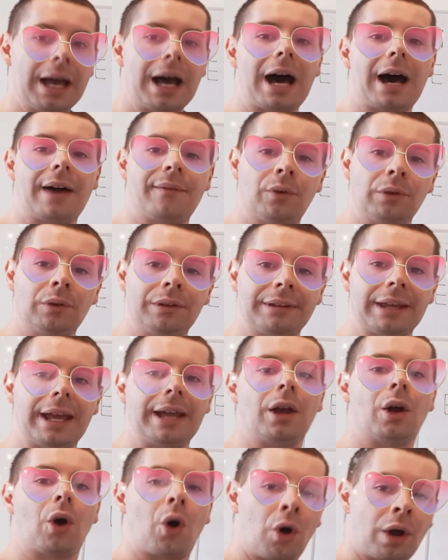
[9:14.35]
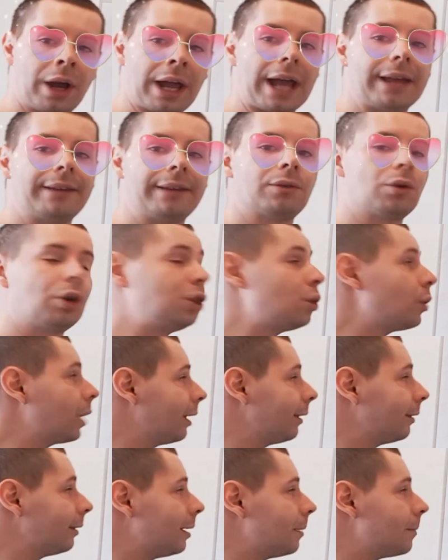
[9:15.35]
I would say, okay, so you
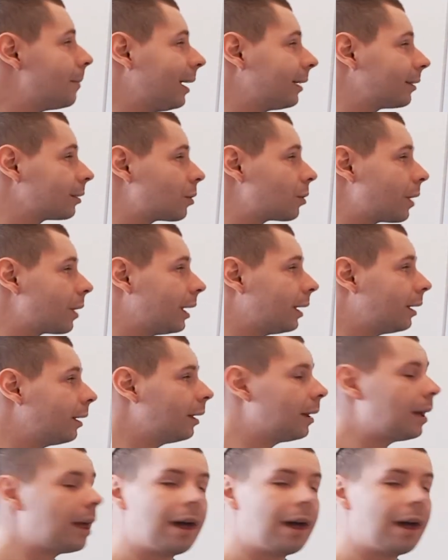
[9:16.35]
can see in my screen